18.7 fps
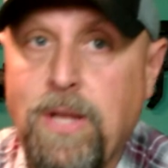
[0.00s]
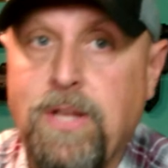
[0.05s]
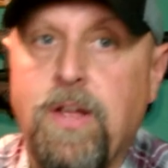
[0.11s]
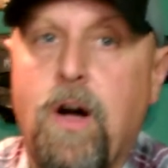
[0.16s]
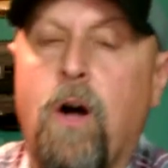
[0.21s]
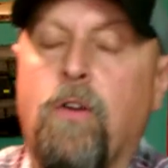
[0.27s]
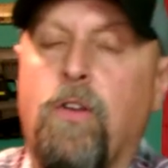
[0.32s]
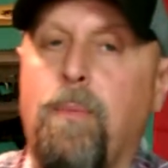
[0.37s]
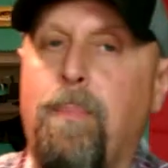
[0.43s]

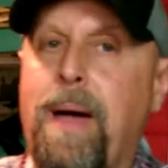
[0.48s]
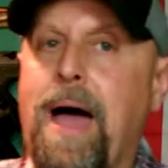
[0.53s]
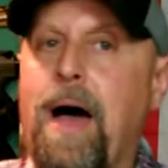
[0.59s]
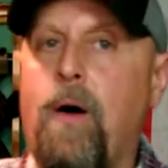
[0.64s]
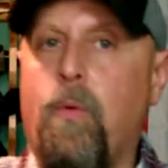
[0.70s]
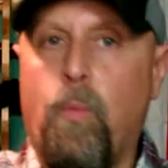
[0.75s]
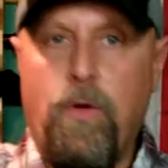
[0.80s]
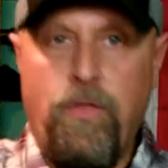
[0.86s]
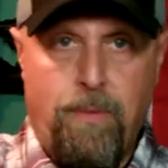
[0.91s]
talked
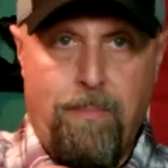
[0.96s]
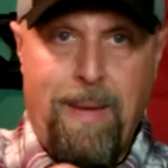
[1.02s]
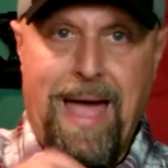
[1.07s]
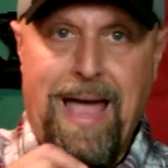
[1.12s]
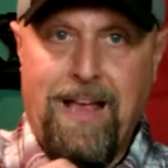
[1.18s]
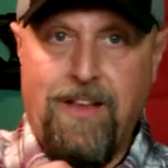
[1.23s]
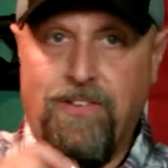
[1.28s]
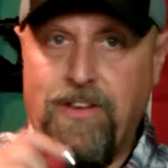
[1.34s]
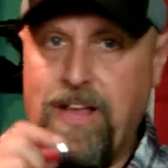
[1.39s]
about with the
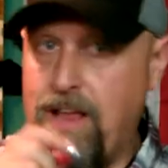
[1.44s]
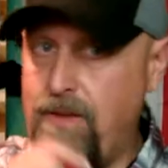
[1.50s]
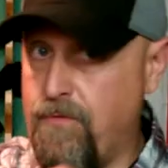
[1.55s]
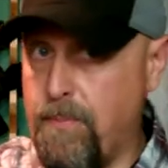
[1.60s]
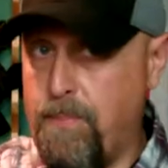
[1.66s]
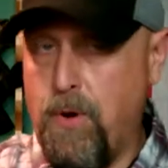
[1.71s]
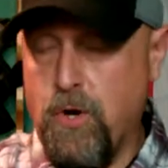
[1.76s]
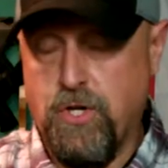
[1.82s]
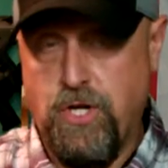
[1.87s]
magazine
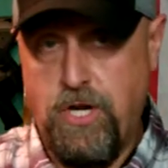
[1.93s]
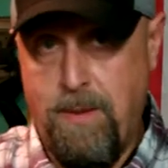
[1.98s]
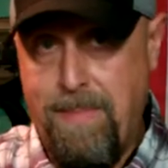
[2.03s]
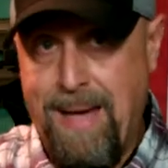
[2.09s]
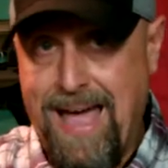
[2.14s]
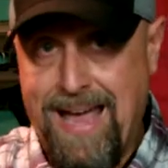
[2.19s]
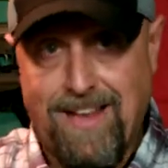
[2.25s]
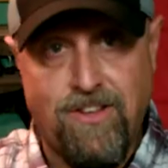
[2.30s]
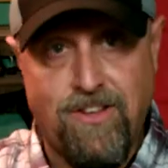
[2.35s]
for pushing it
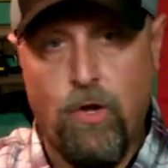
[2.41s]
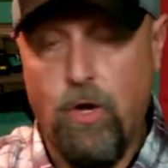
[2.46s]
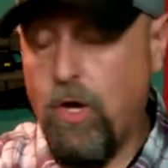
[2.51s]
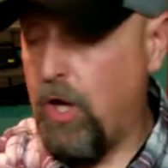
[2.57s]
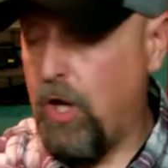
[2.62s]
back until it